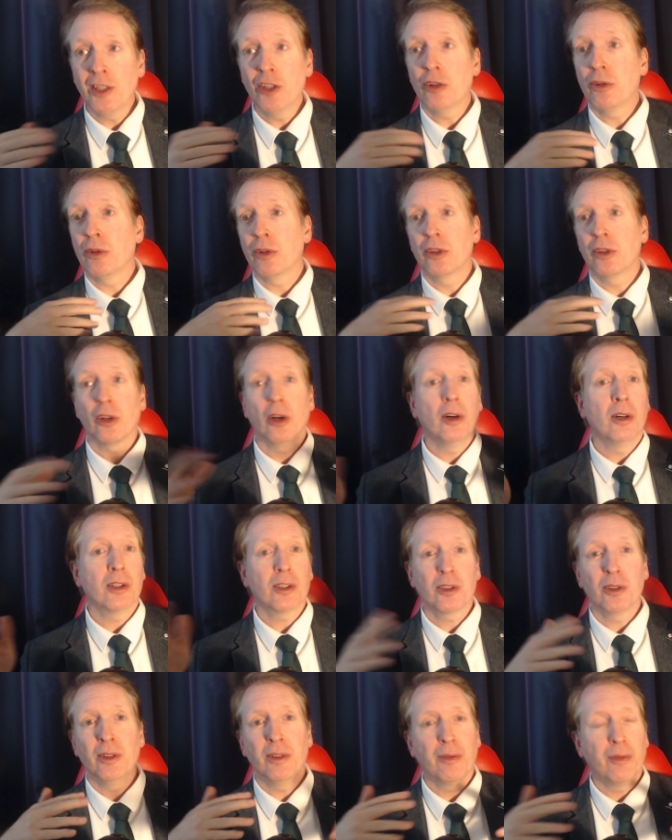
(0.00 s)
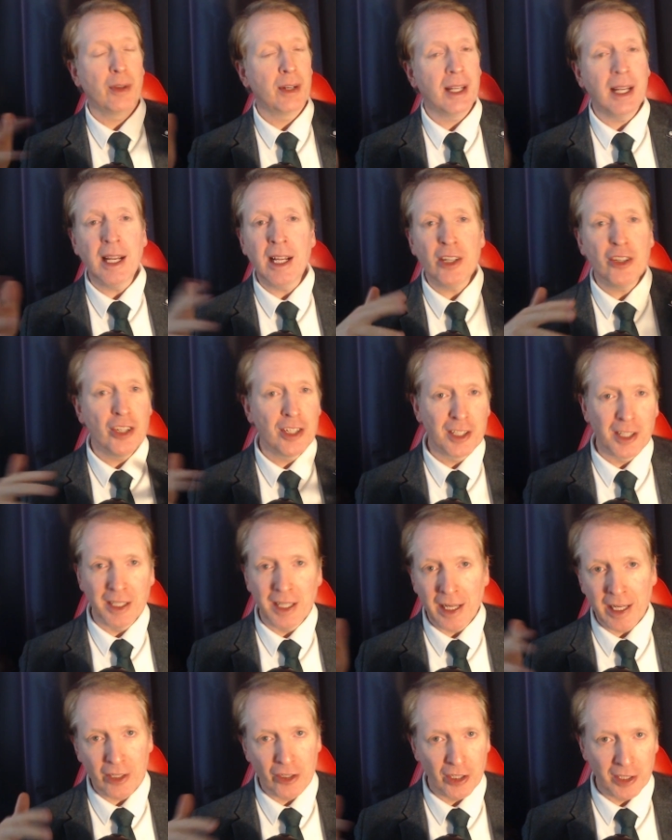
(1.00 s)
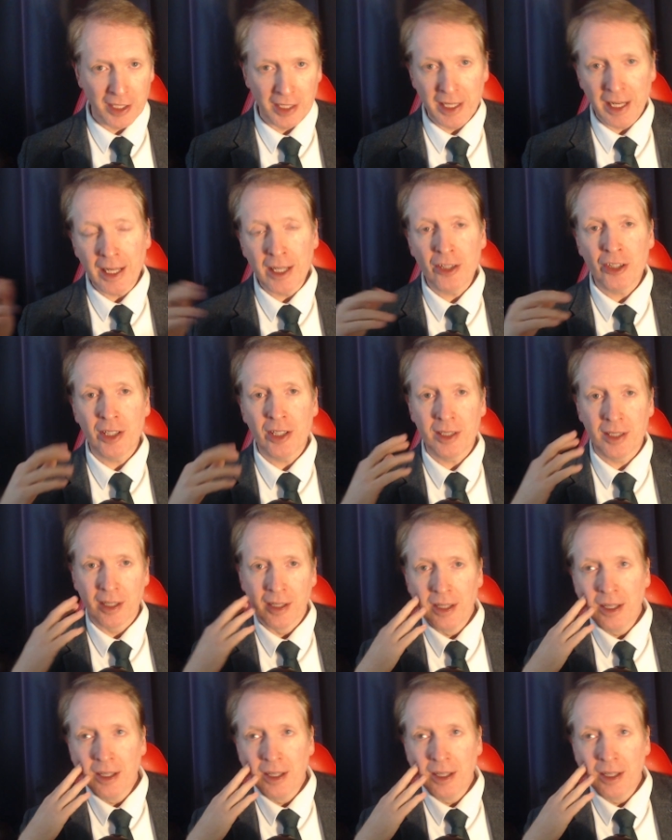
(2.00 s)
you could talk to it for ages and ages and ages.